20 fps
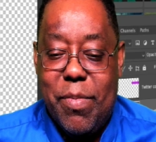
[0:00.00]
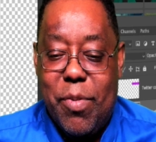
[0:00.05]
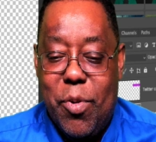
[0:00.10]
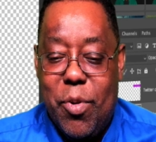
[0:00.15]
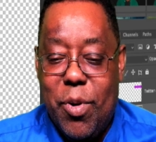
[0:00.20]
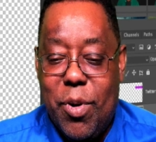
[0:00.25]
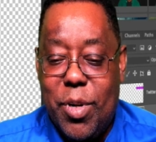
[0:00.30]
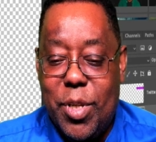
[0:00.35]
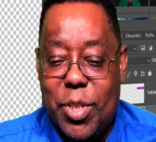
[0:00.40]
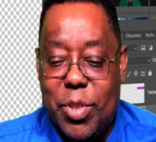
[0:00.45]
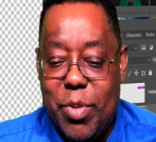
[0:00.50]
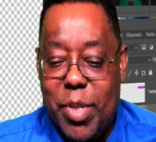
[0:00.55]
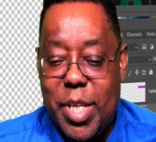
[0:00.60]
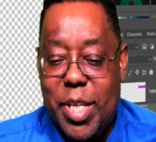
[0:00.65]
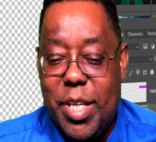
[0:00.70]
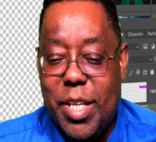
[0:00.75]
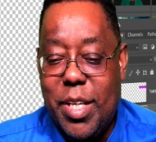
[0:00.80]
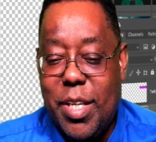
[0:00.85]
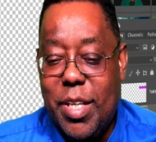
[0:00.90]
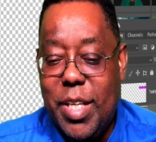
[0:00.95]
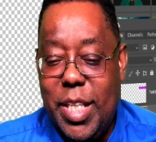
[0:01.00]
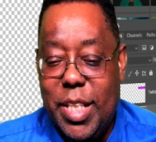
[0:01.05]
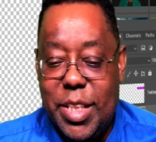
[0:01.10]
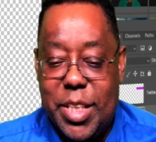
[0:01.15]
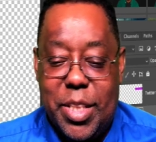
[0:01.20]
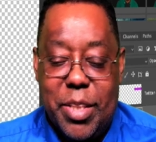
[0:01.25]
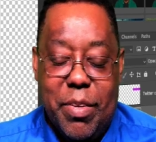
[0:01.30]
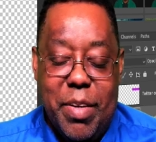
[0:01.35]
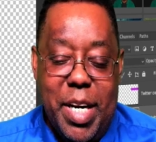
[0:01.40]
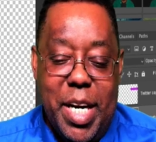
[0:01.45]
for Twitter,
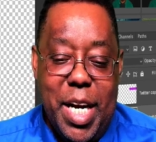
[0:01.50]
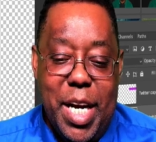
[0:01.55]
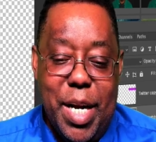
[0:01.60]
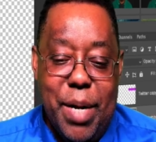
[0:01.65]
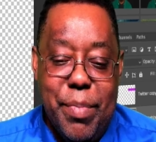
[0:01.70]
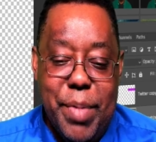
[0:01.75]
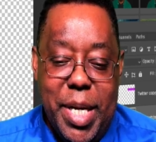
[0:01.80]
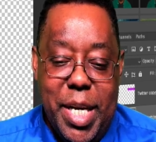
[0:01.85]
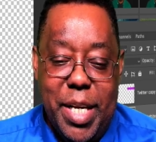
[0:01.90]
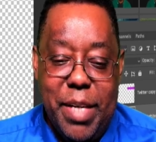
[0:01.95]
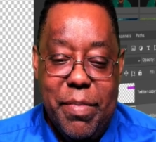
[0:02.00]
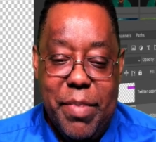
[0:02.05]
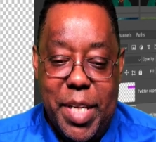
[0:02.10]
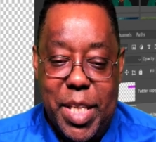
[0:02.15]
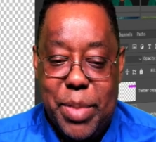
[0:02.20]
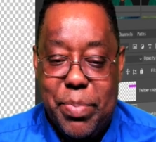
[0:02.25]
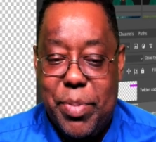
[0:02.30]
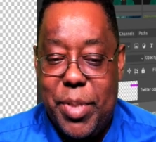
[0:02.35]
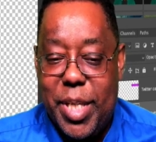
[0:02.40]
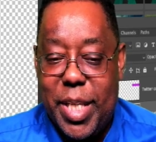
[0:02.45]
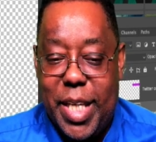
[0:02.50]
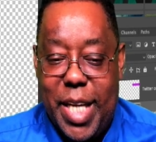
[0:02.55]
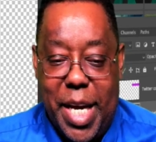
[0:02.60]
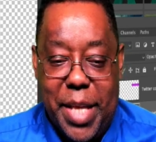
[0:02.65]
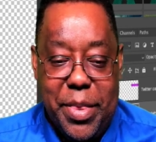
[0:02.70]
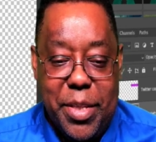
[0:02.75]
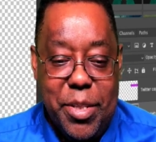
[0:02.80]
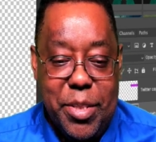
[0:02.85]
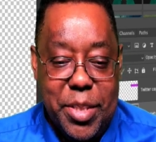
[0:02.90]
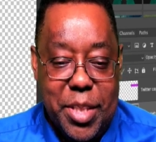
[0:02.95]
Instagram, and Facebook,
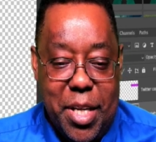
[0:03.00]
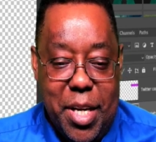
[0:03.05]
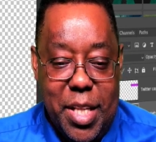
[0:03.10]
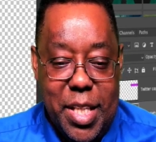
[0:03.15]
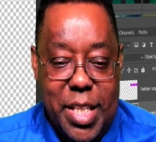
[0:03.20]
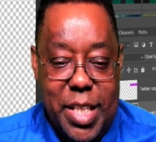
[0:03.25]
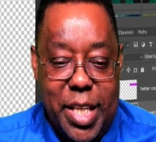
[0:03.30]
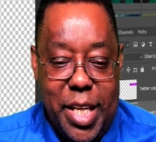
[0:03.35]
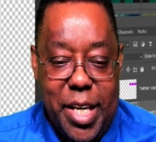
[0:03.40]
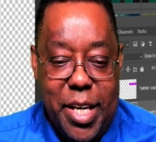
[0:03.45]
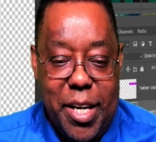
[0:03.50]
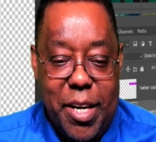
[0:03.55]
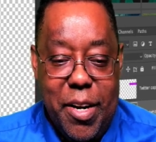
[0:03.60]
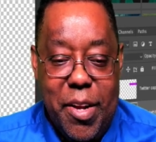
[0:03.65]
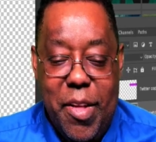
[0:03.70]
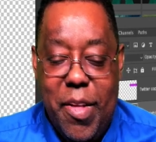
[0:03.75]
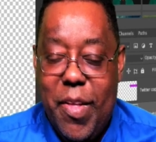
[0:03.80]
got those all in there.